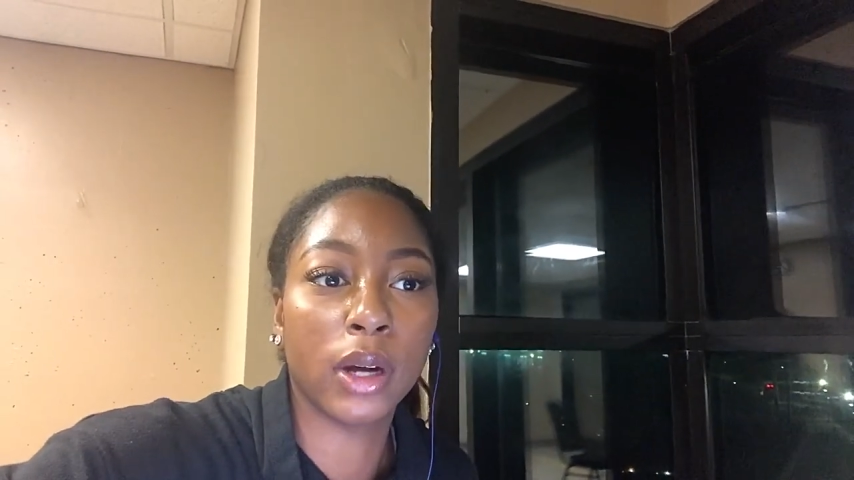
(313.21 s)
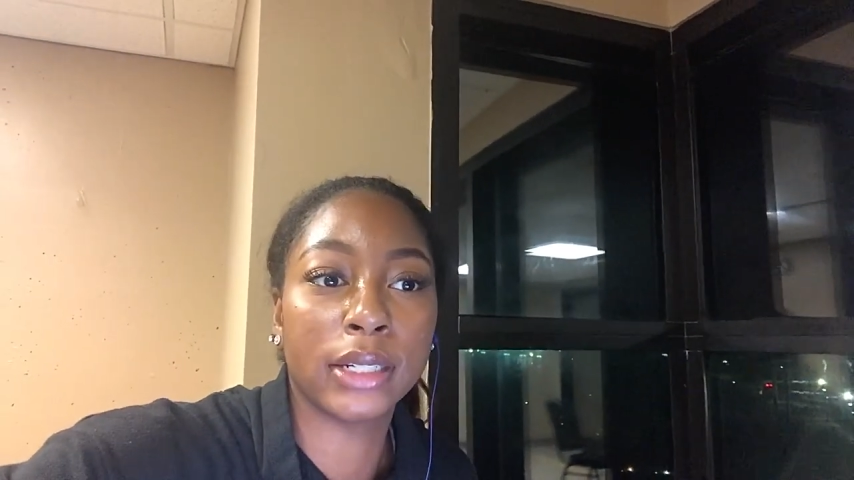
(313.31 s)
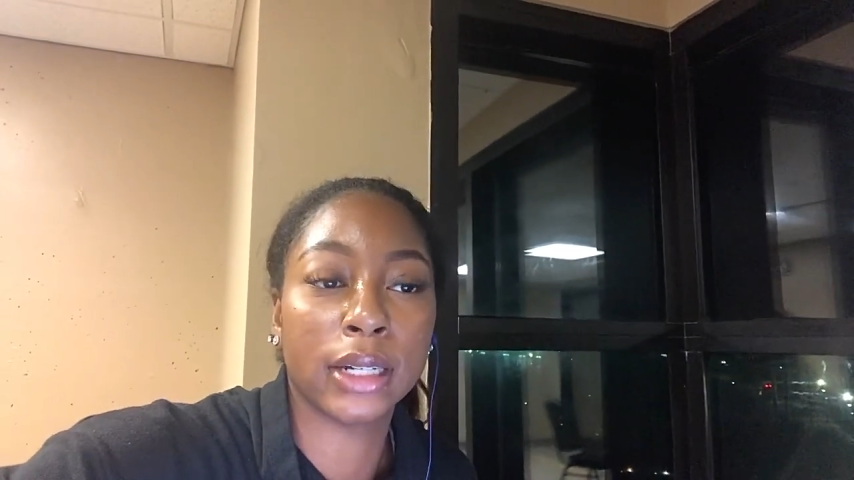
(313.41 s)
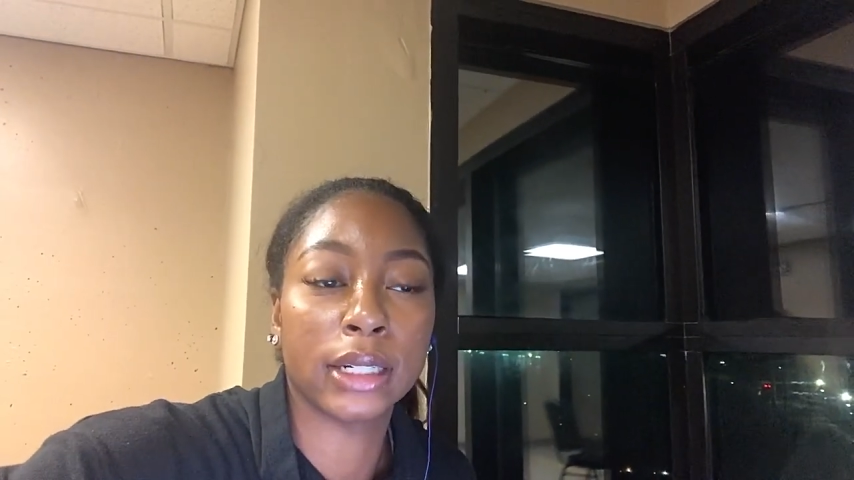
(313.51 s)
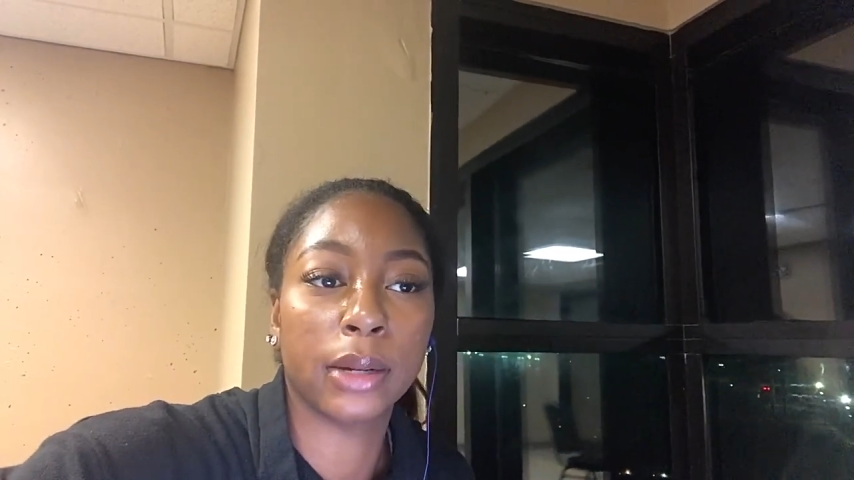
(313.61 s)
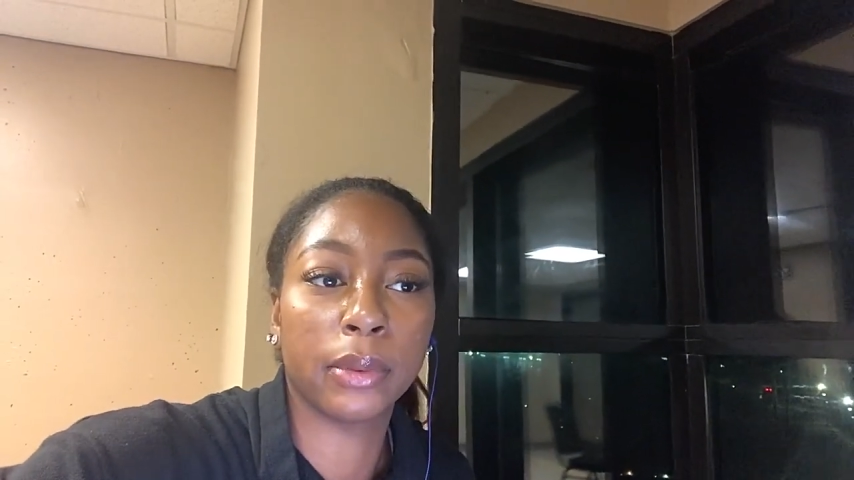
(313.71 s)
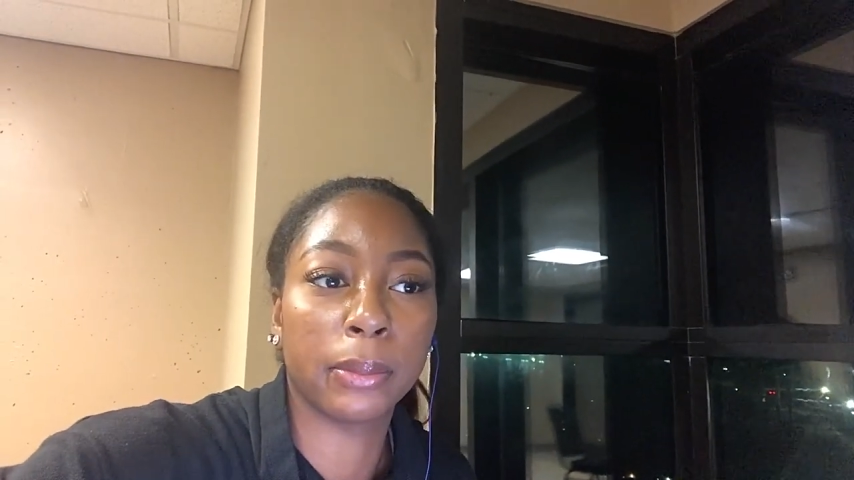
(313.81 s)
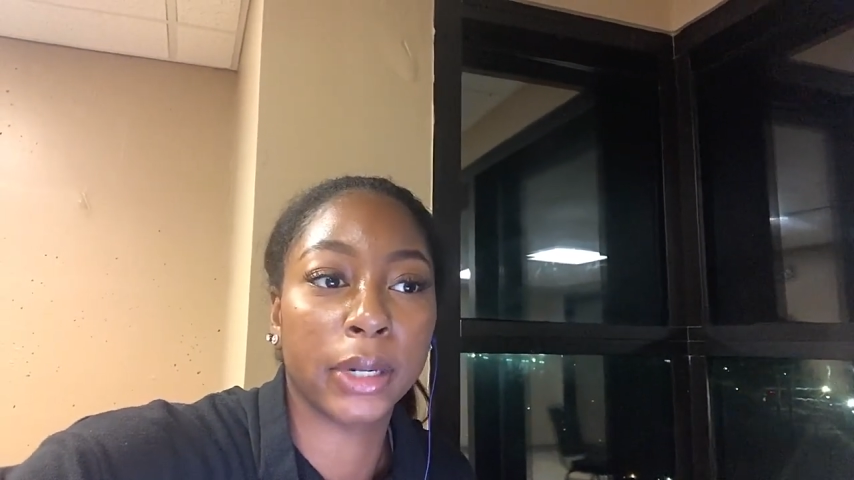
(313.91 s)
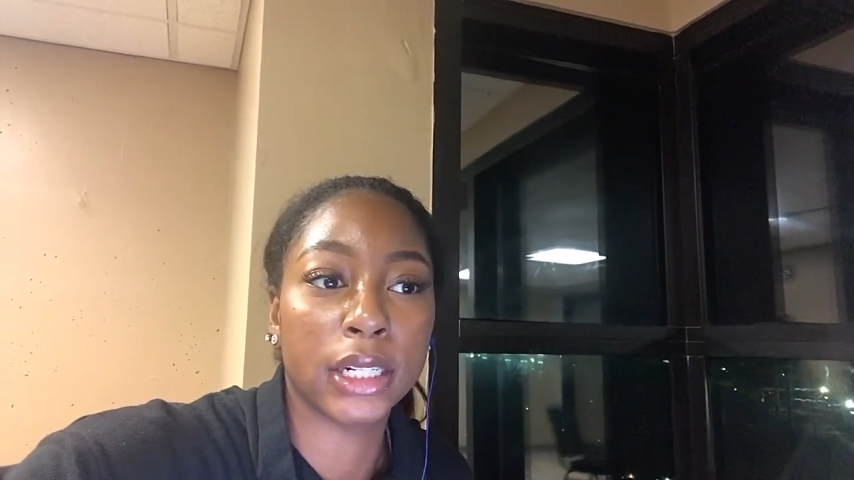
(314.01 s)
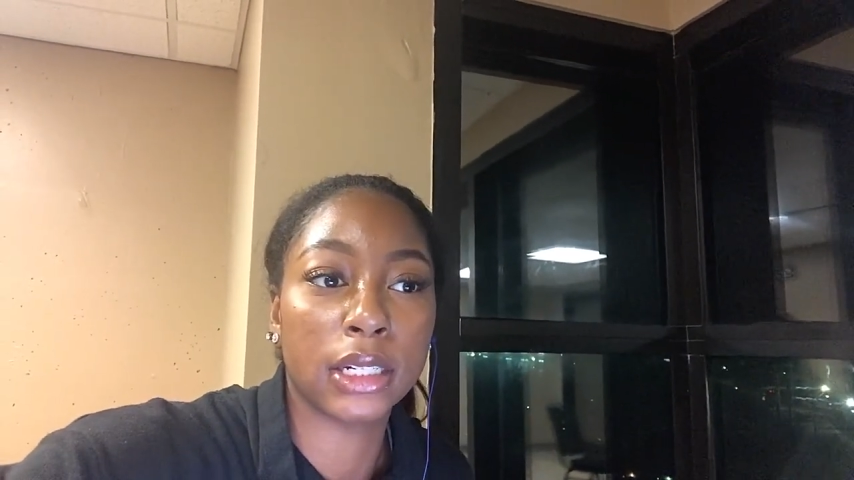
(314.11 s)
downtown with
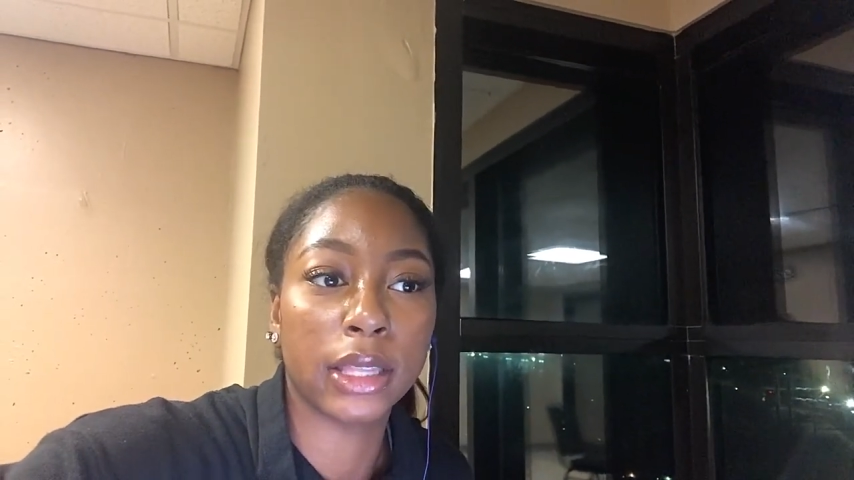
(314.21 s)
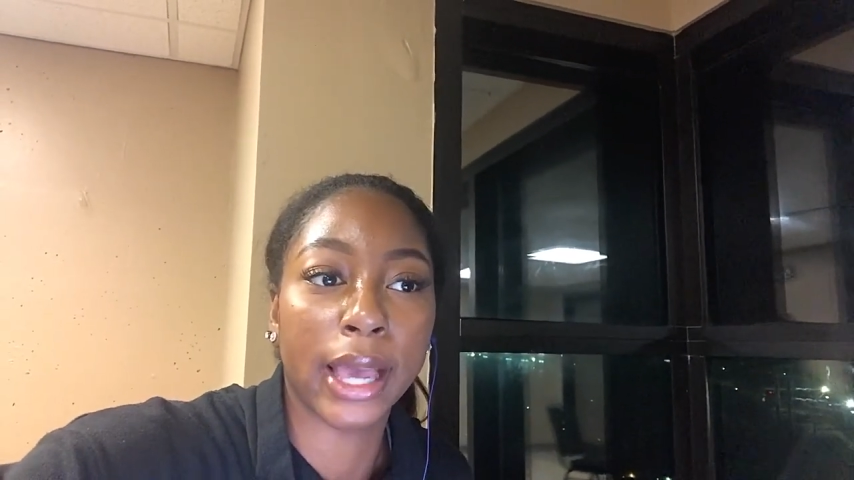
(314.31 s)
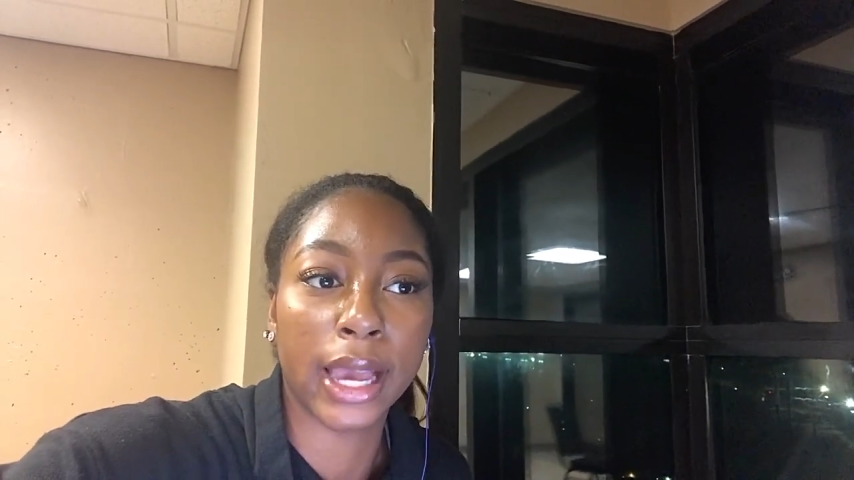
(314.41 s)
Bree to the